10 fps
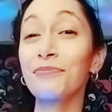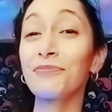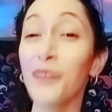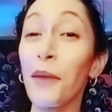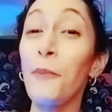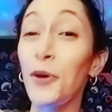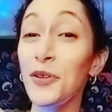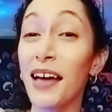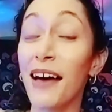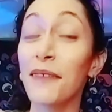More
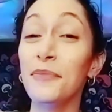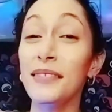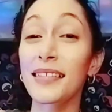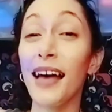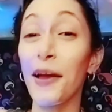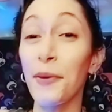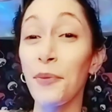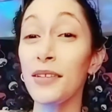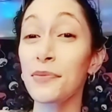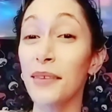times I
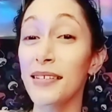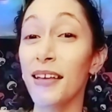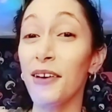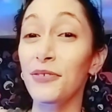impress myself.